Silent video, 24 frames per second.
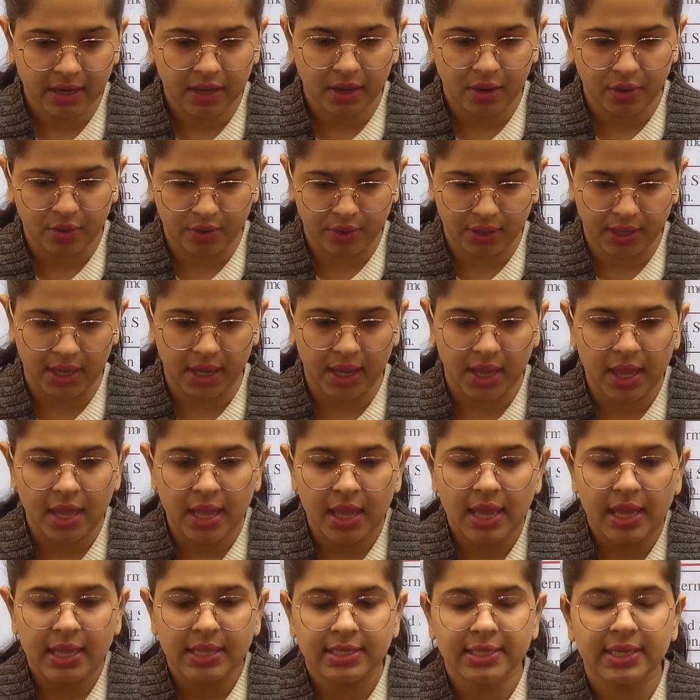Okay.
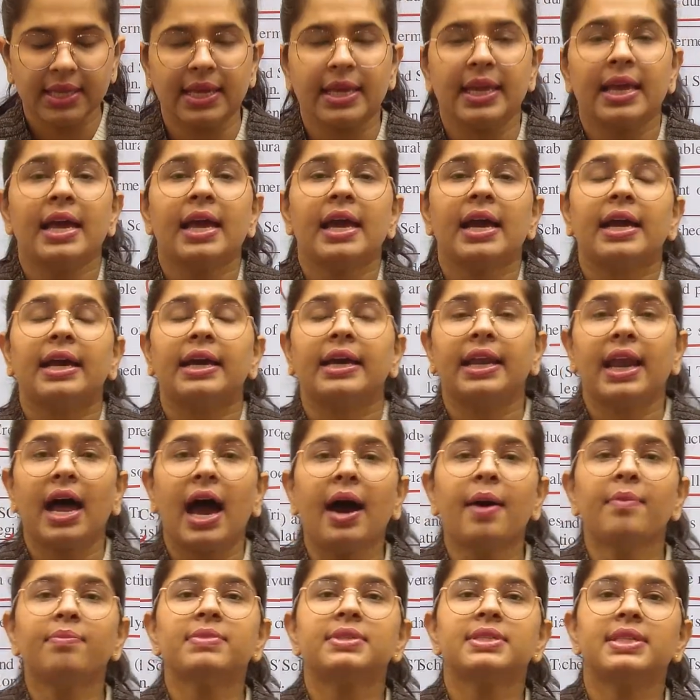See,
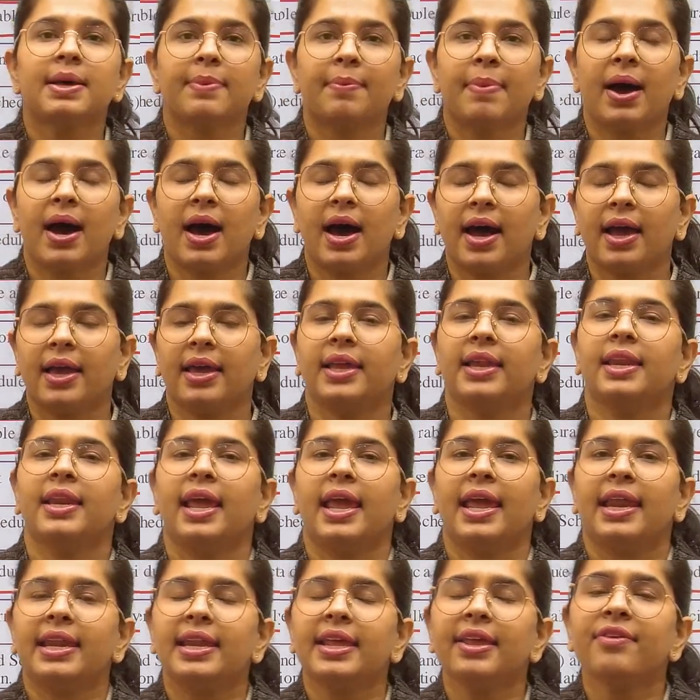Gram Sabha in
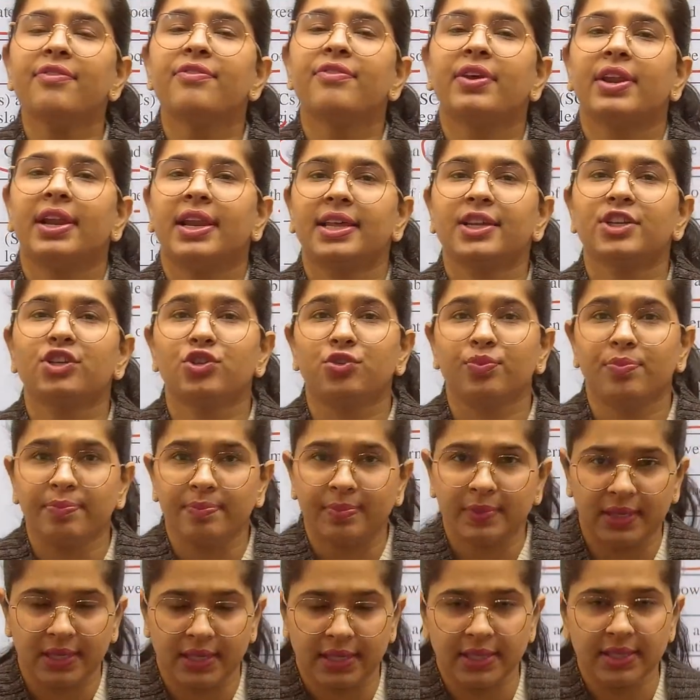any village
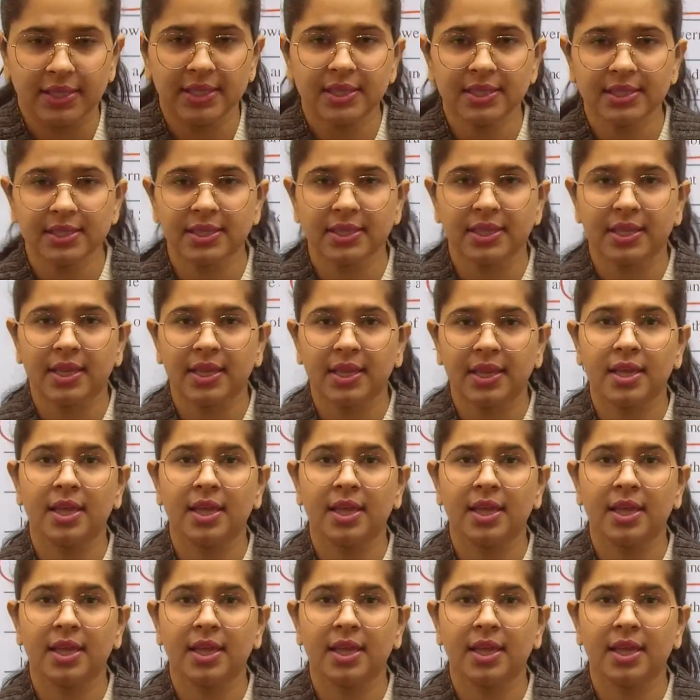means